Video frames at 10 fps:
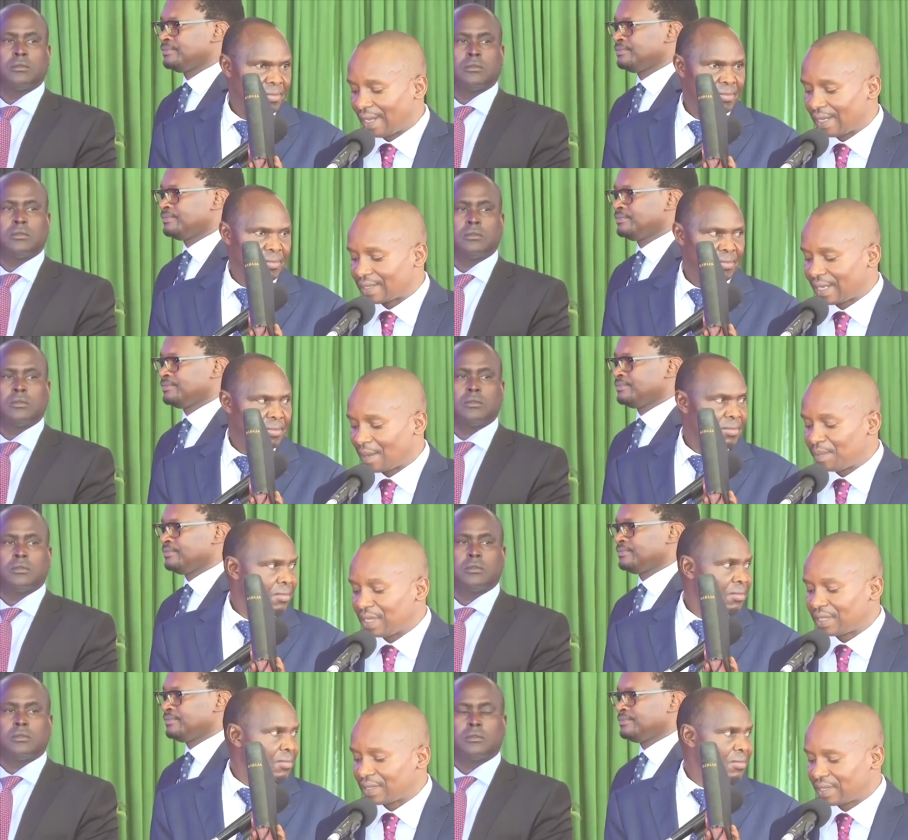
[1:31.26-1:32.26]
Speaker 1: as
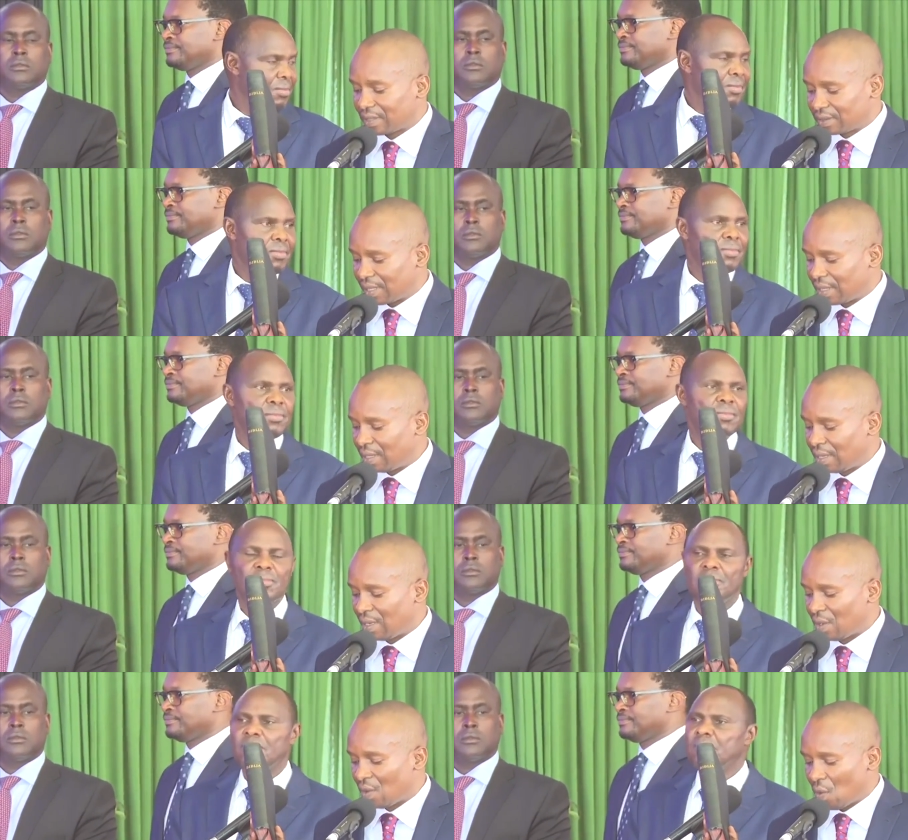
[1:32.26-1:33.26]
Cabinet Secretary
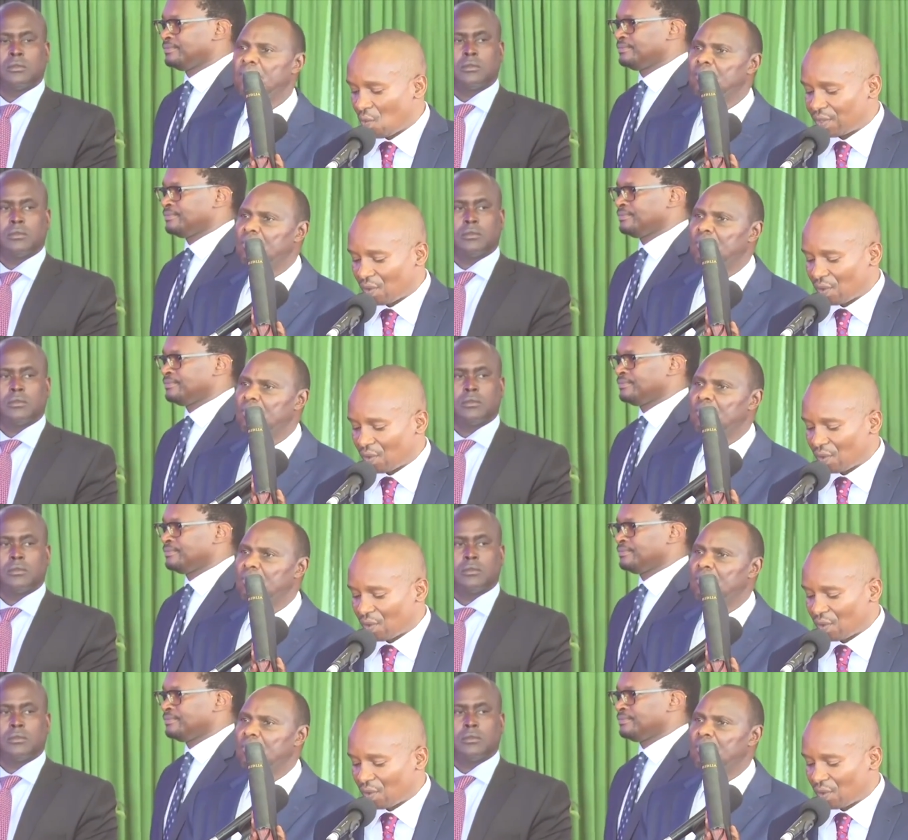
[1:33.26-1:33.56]
with